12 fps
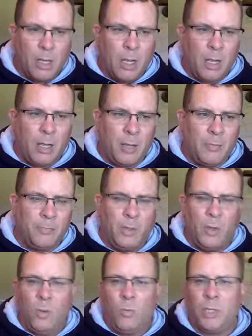Well,
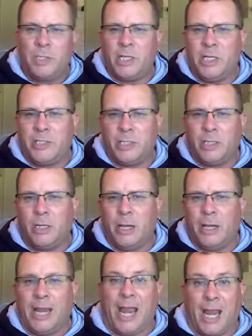let's
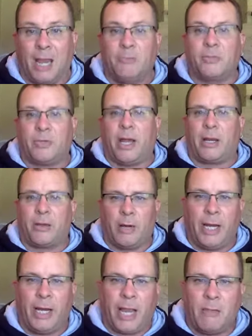consider Amtrak,
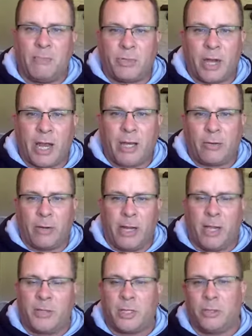right? Amtrak right
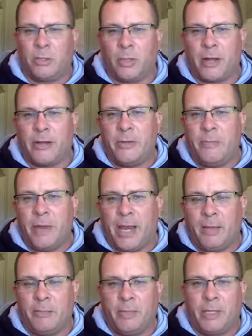now is under a lot of
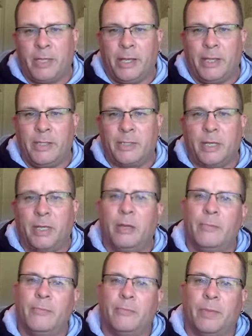debate because
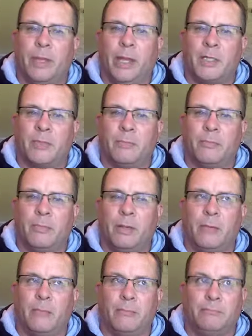it's
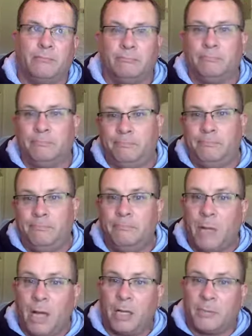
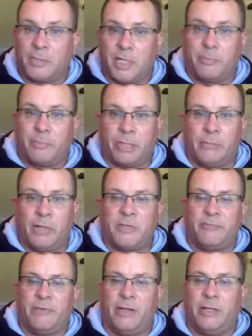100% pretty
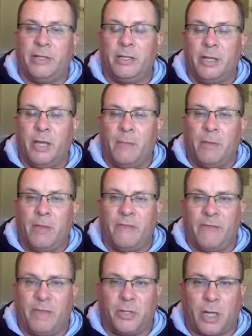much funded by
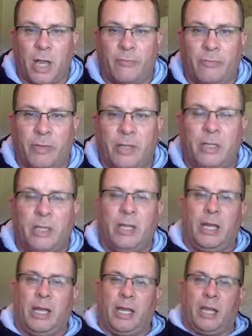the federal government,
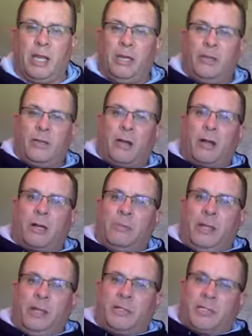and the
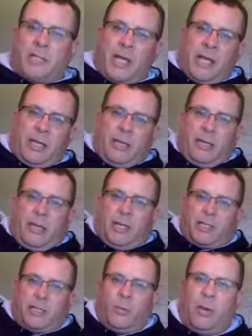argument is that
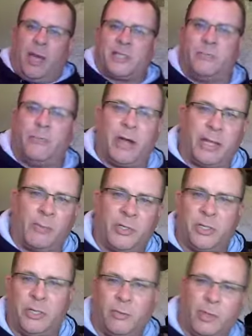it's waste of money. We
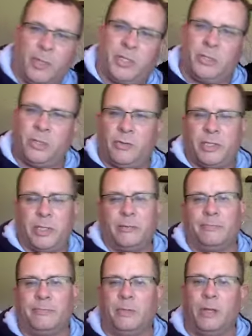shouldn't use it.
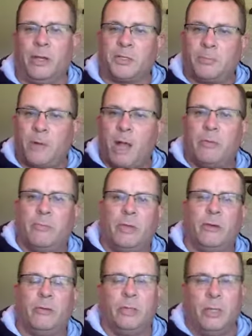Well, there's a problem though.